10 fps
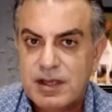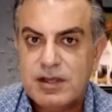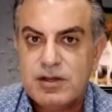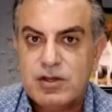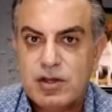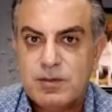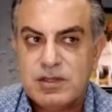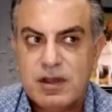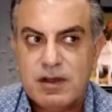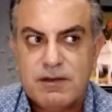in terms
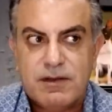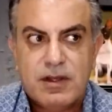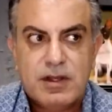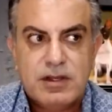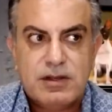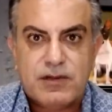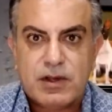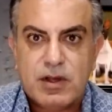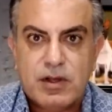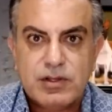of
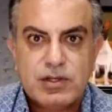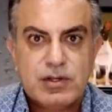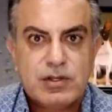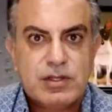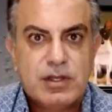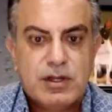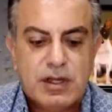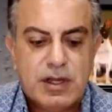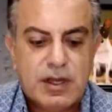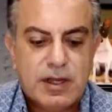different cultures,
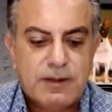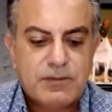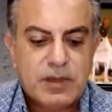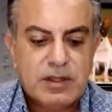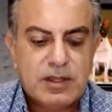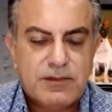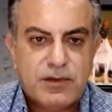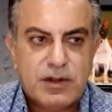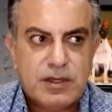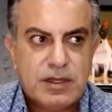um,
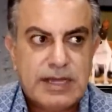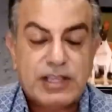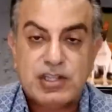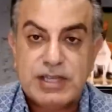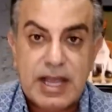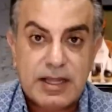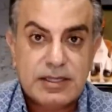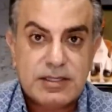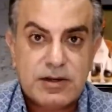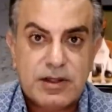different
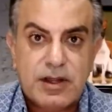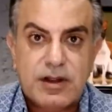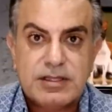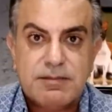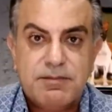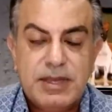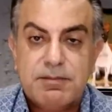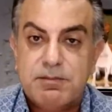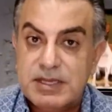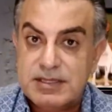nationalities that are there. It's a
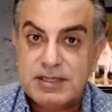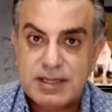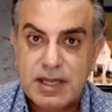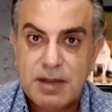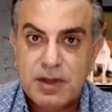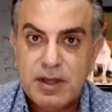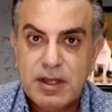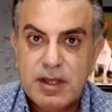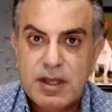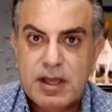big business hub.
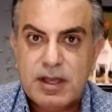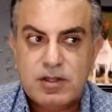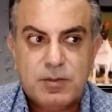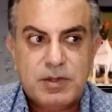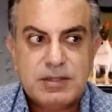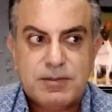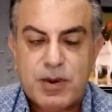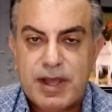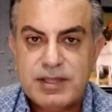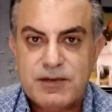Uh, don't be
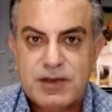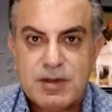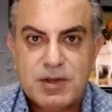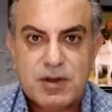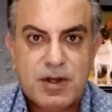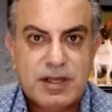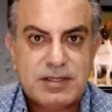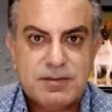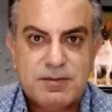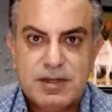surprised if you come
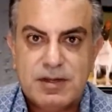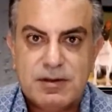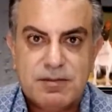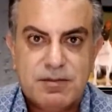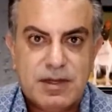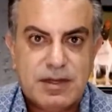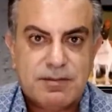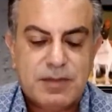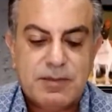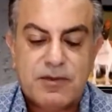across, you know, uh,
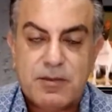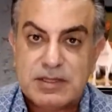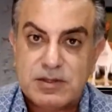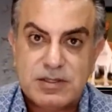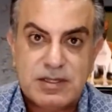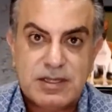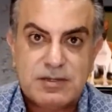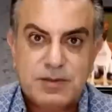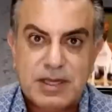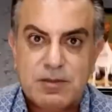people from Mexico City
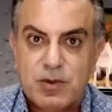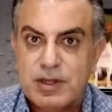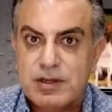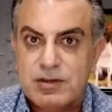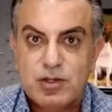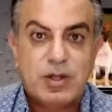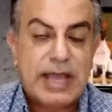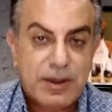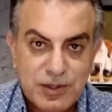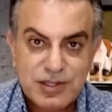speaking more than two
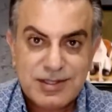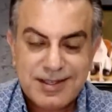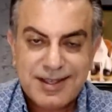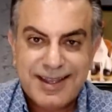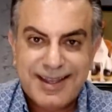languages,